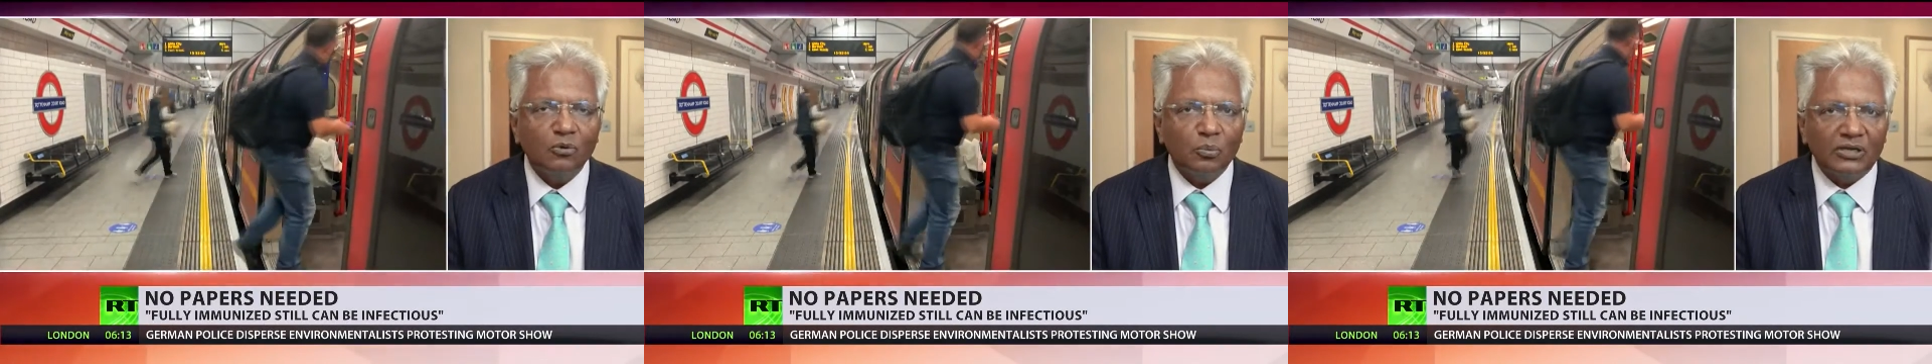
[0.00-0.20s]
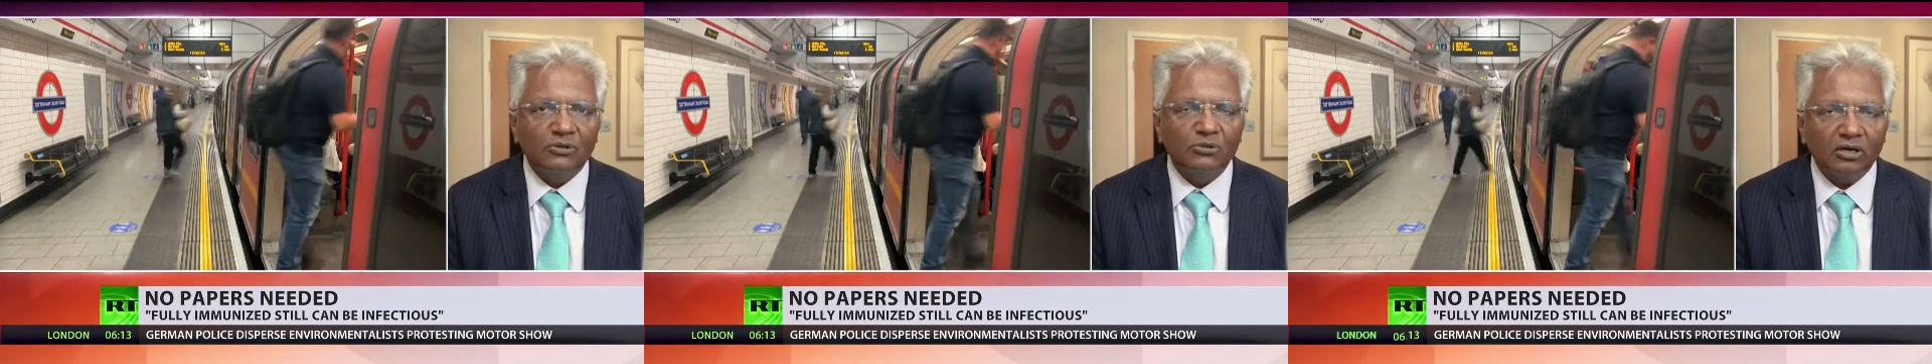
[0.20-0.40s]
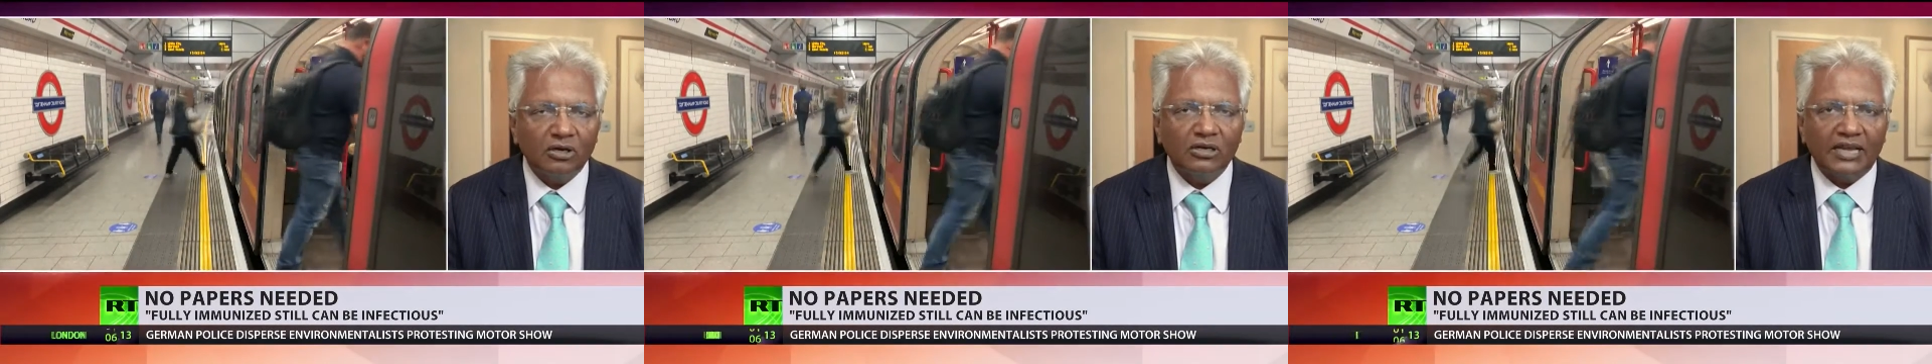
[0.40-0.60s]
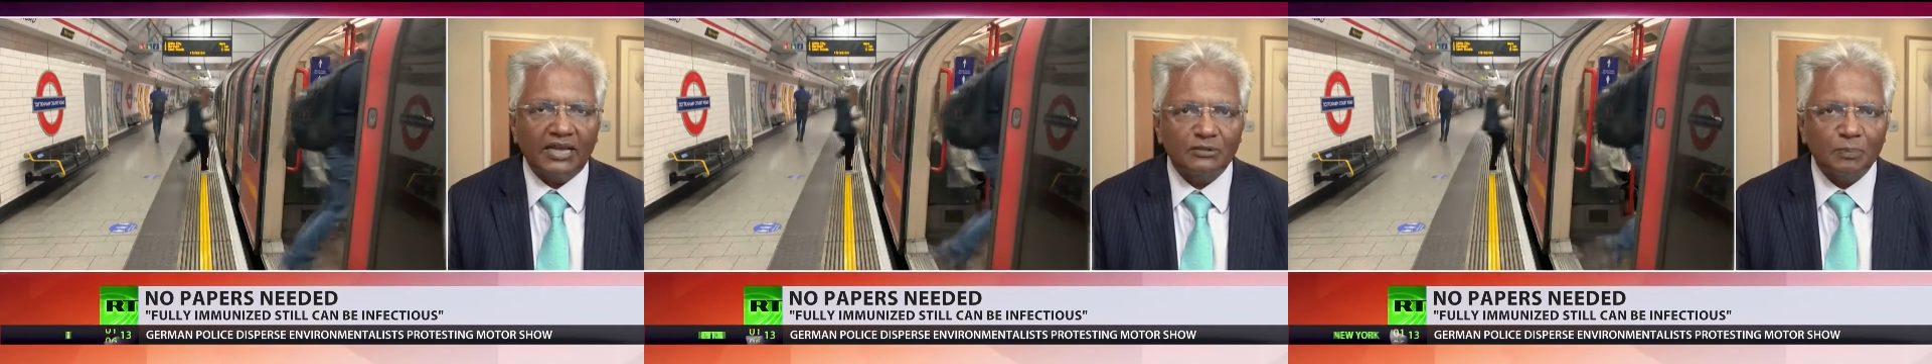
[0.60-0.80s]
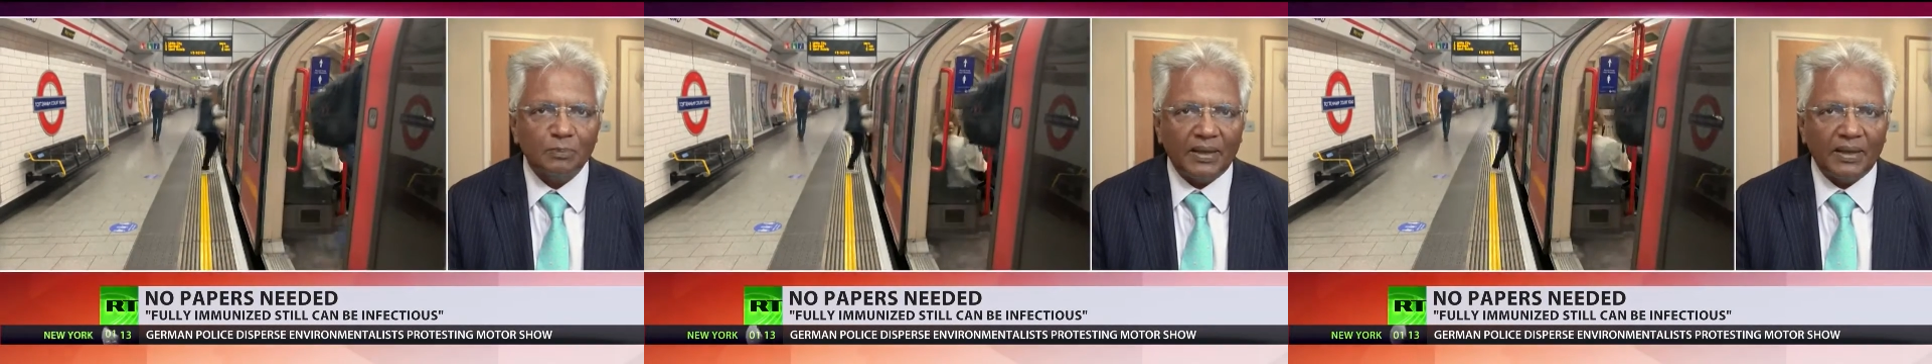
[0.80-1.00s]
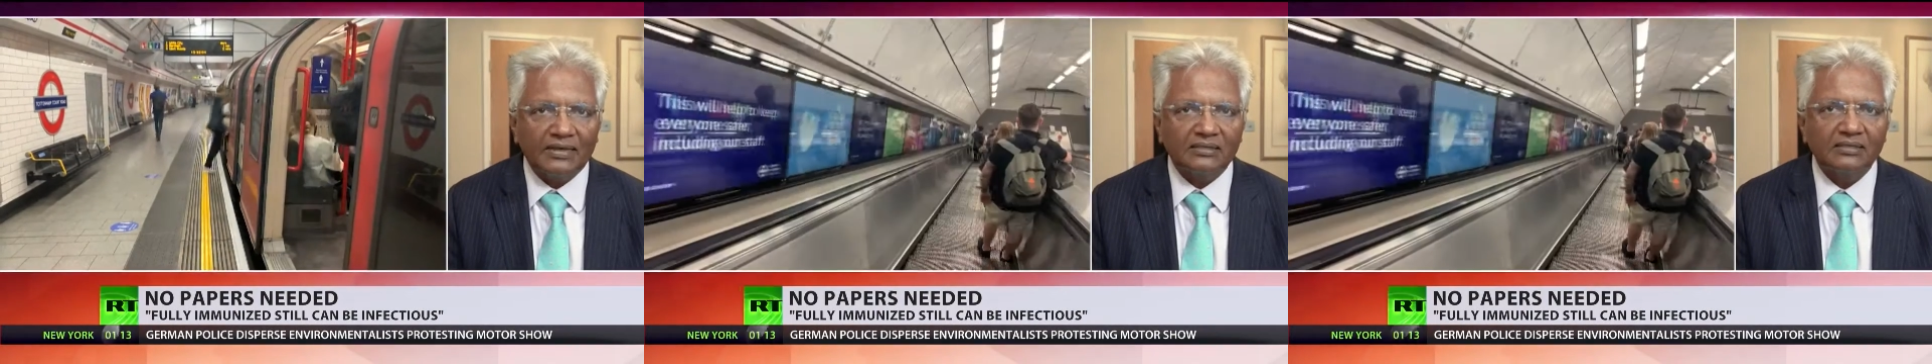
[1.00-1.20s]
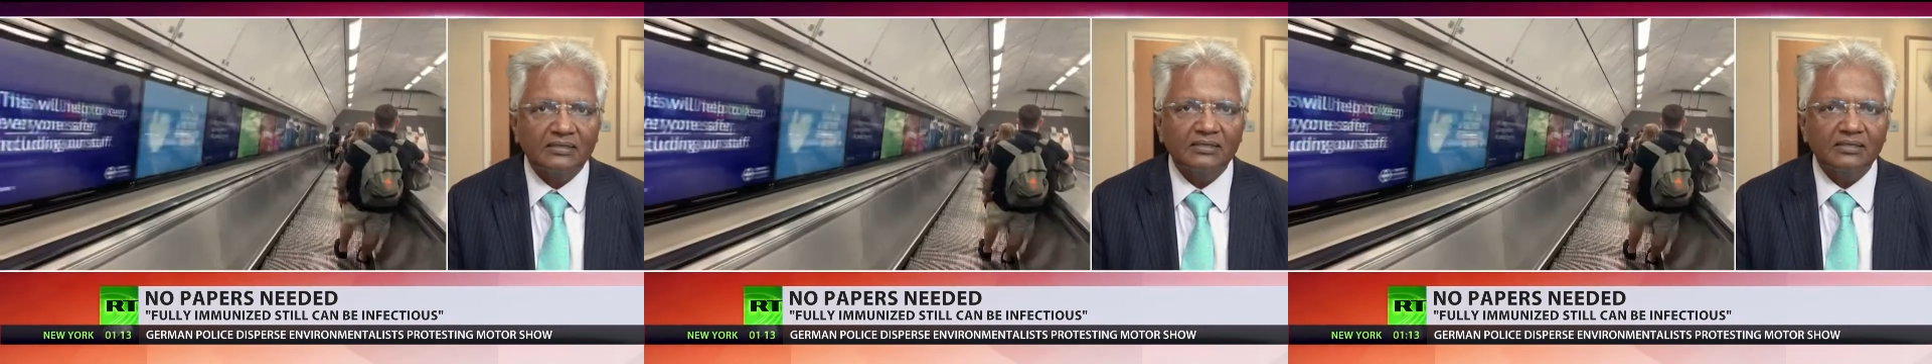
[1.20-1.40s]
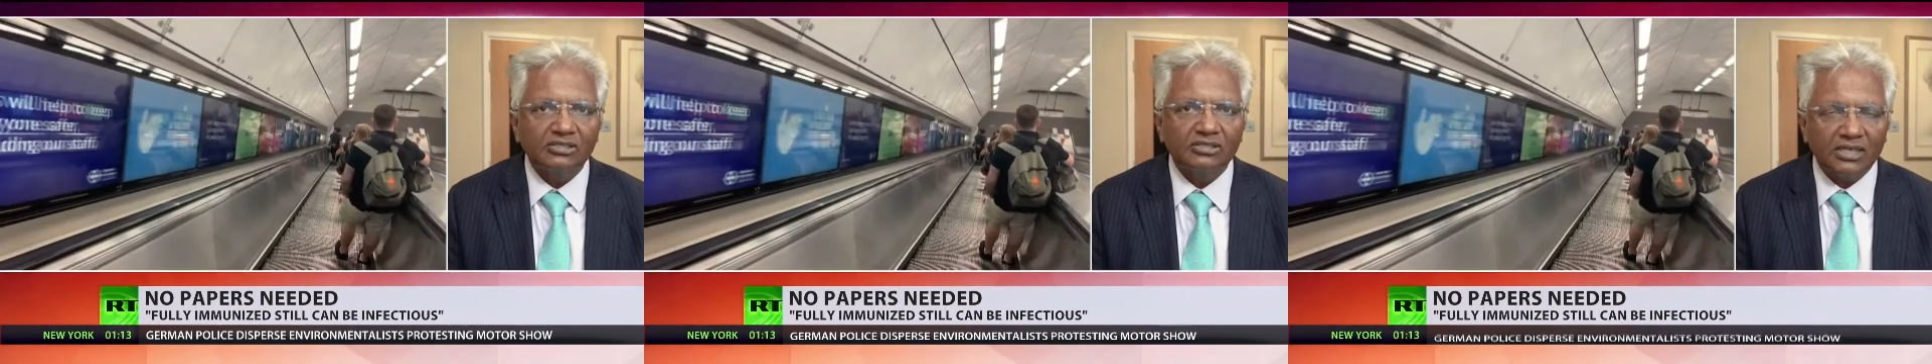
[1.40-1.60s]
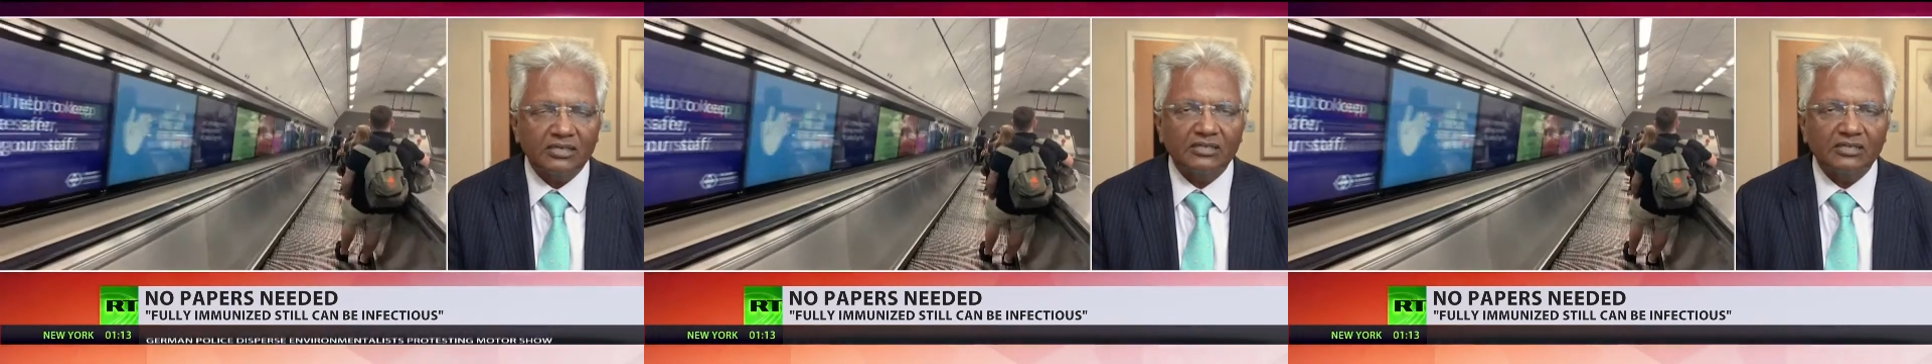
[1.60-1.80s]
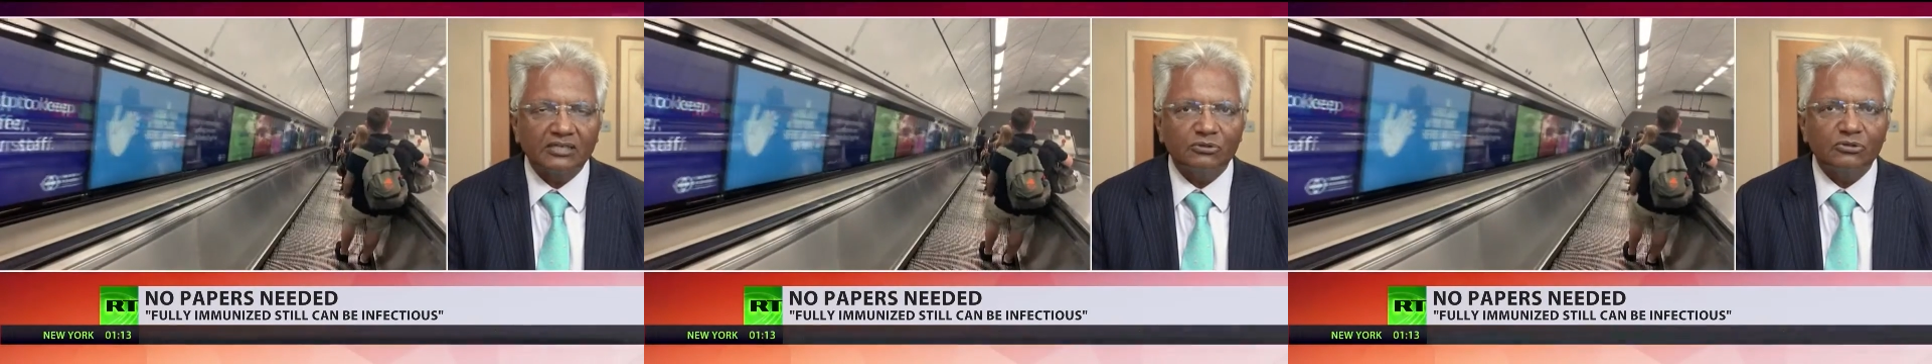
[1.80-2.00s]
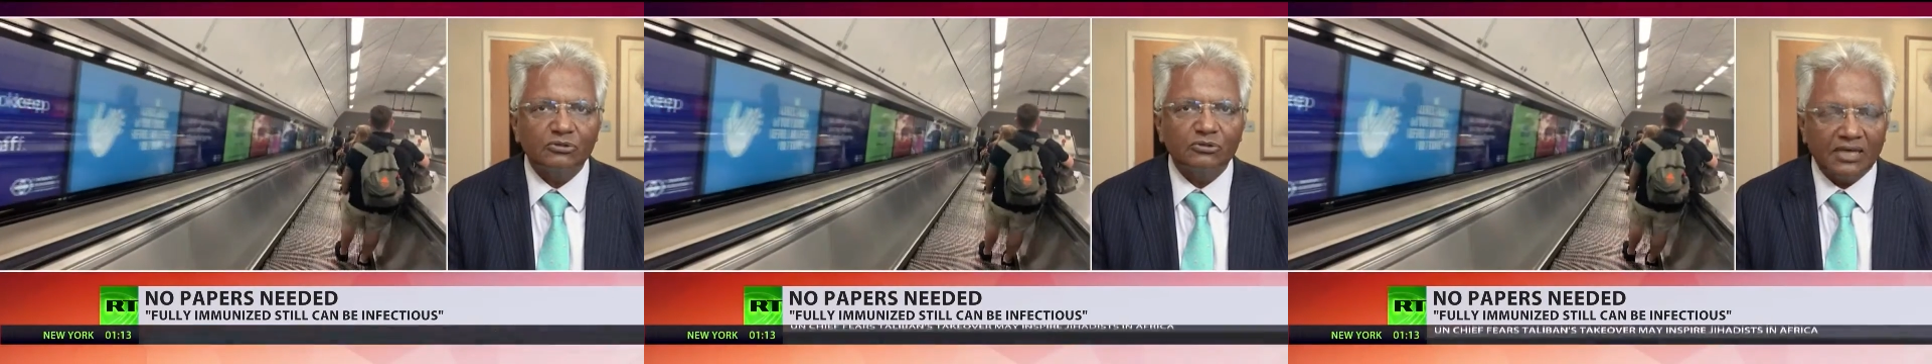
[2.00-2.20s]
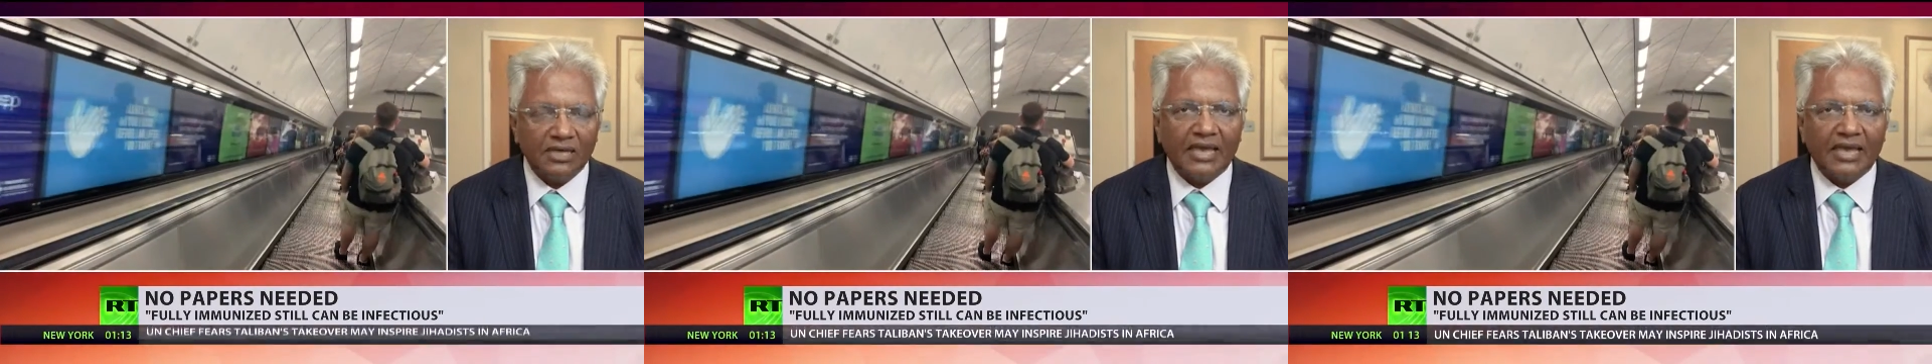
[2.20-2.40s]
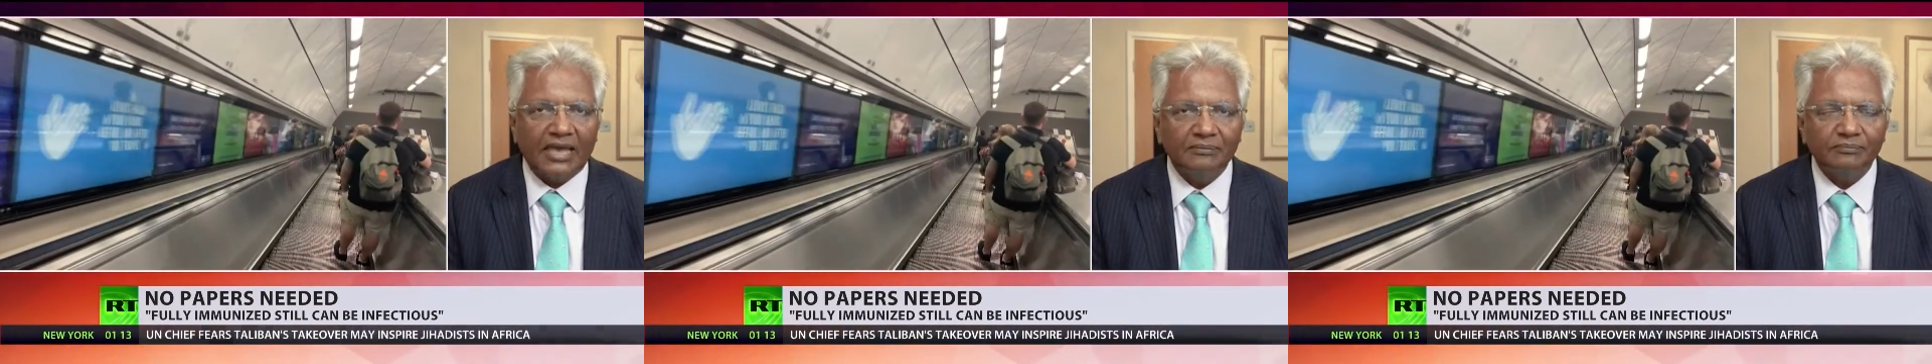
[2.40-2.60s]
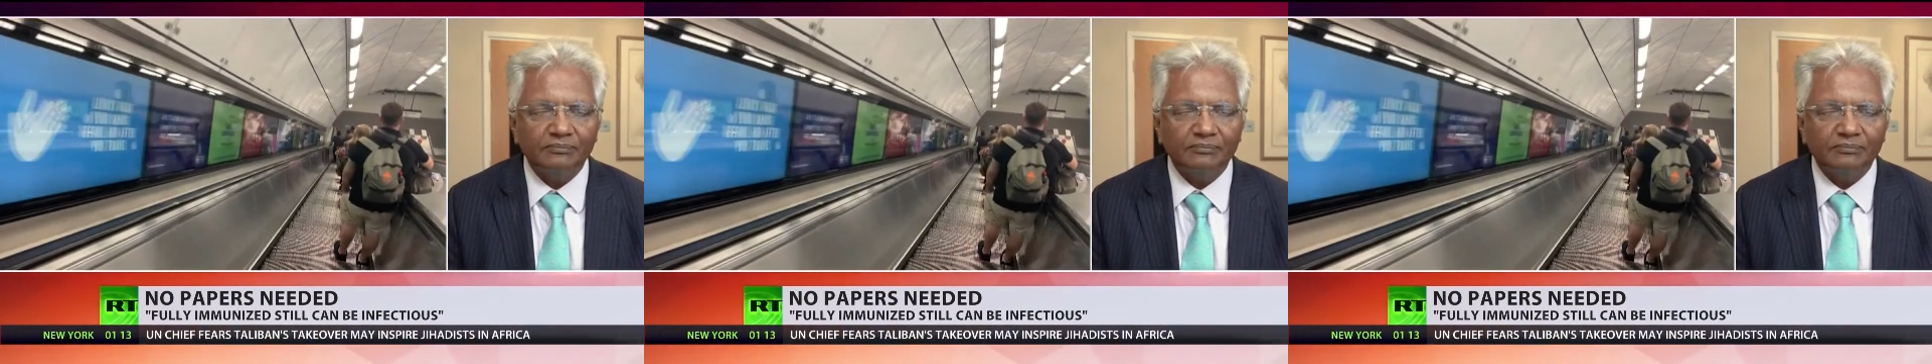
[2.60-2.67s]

we do not expect shutdowns again.